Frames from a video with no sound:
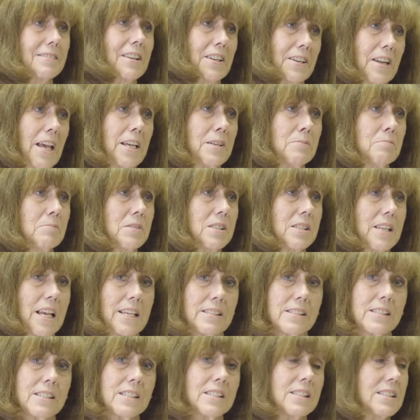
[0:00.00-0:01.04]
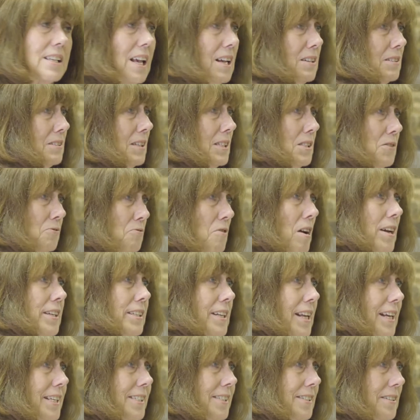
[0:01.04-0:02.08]
the name says, it's right
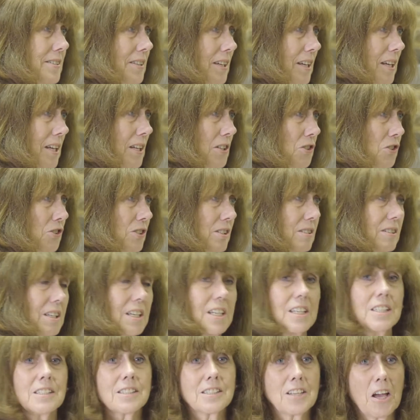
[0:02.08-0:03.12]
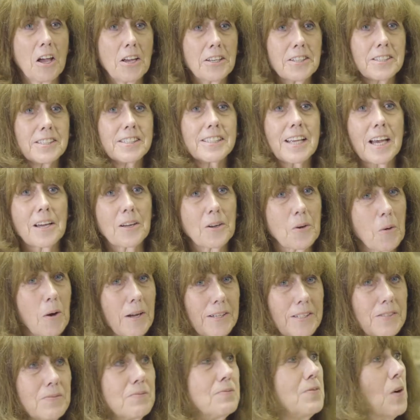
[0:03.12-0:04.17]
next to the kitchen. Diners get
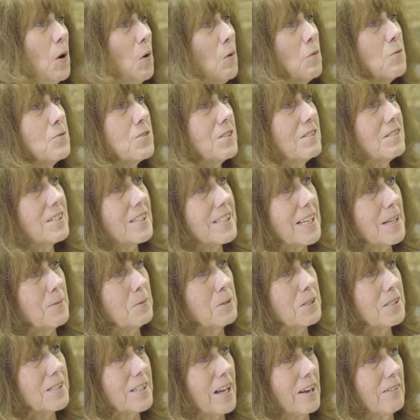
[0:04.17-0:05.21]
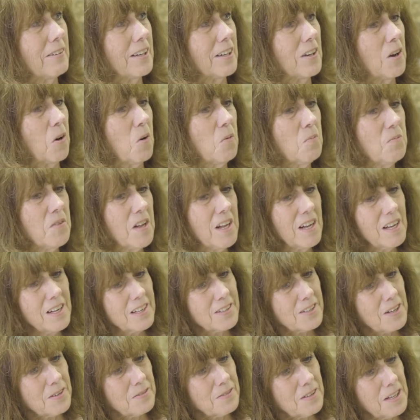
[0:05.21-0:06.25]
quite involved and see what's going on.
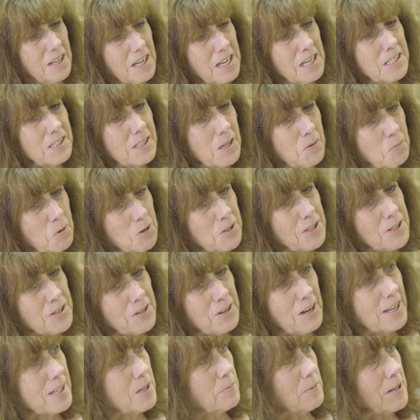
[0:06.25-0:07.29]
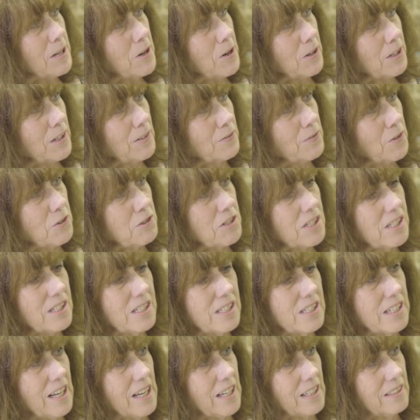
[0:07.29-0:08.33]
So what are you going to be cooking for us
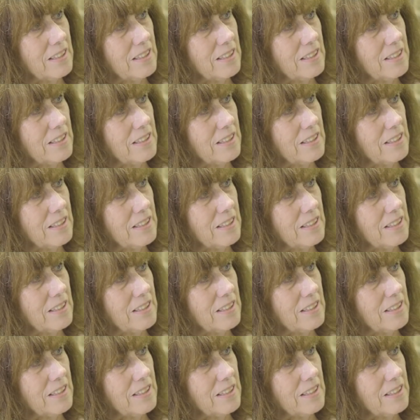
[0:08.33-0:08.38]
today?